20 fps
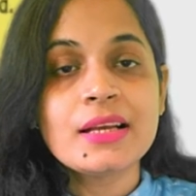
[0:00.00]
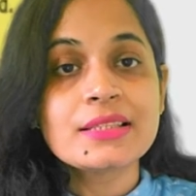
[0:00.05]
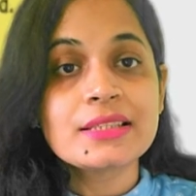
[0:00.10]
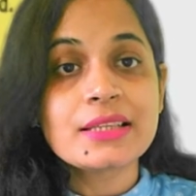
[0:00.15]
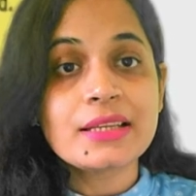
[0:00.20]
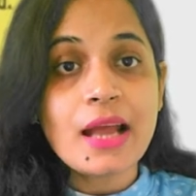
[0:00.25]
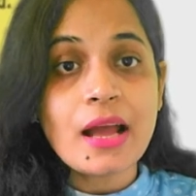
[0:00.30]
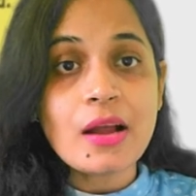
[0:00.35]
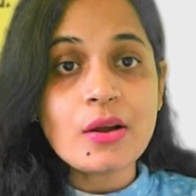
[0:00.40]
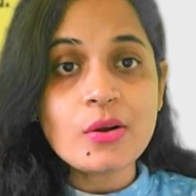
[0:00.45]

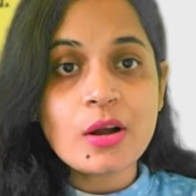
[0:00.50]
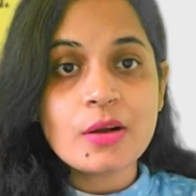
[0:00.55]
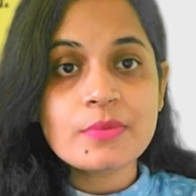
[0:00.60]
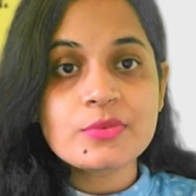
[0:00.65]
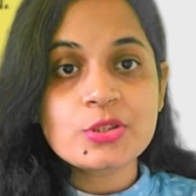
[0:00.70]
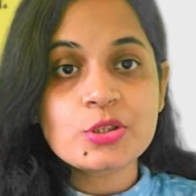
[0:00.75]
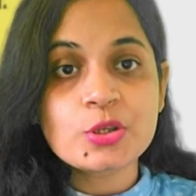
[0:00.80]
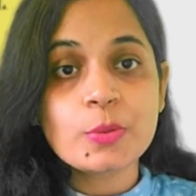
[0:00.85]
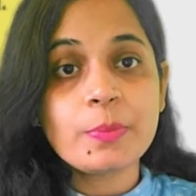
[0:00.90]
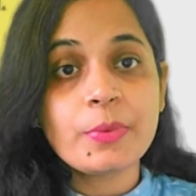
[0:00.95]
So now
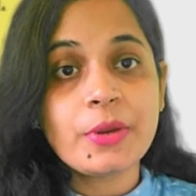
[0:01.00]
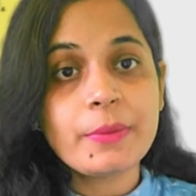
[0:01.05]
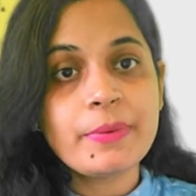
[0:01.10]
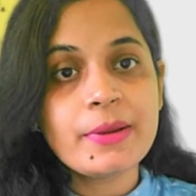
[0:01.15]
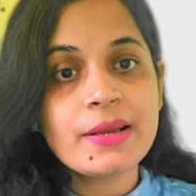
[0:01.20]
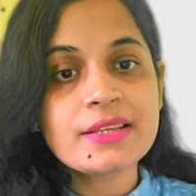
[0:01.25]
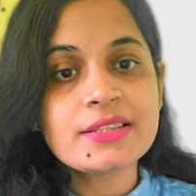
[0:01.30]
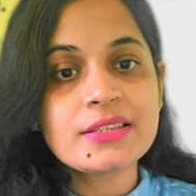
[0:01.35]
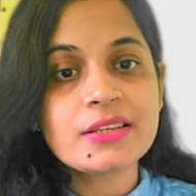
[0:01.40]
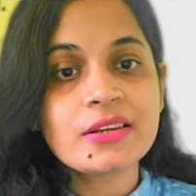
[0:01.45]
comes to
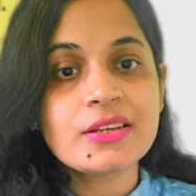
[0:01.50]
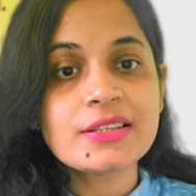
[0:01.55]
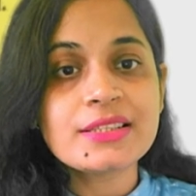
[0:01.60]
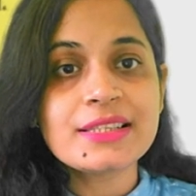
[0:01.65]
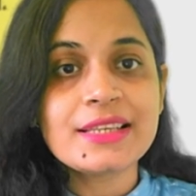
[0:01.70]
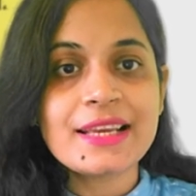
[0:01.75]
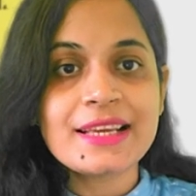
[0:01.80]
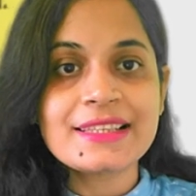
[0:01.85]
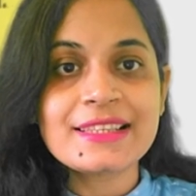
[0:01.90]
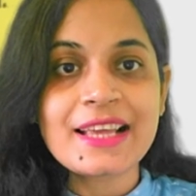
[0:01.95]
previous year
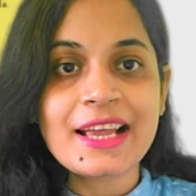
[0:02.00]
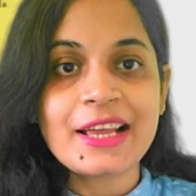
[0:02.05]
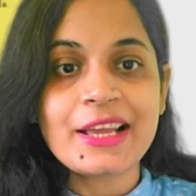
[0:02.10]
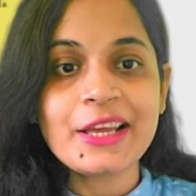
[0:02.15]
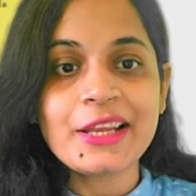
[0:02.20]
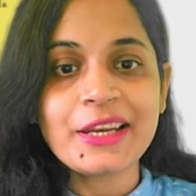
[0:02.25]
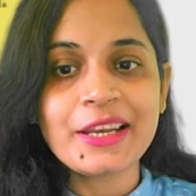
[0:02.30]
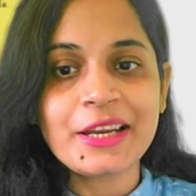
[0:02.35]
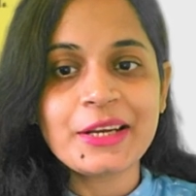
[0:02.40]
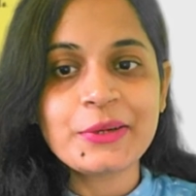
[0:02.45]

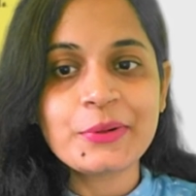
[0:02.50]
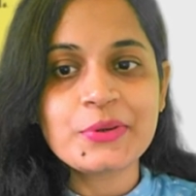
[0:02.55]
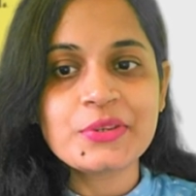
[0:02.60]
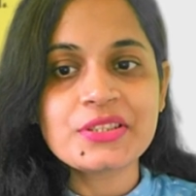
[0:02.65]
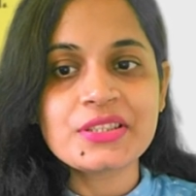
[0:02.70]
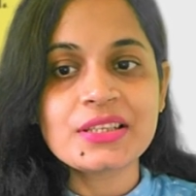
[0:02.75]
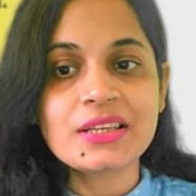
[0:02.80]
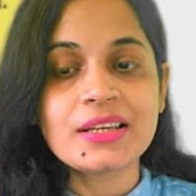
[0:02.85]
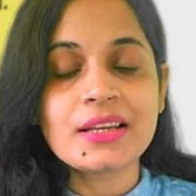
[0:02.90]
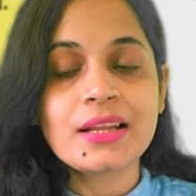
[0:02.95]
CSIR NET
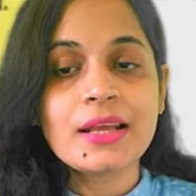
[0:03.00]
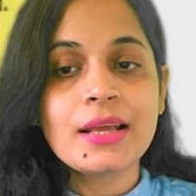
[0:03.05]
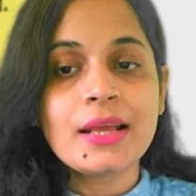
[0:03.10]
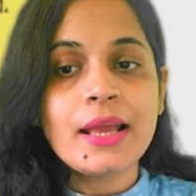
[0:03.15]
question.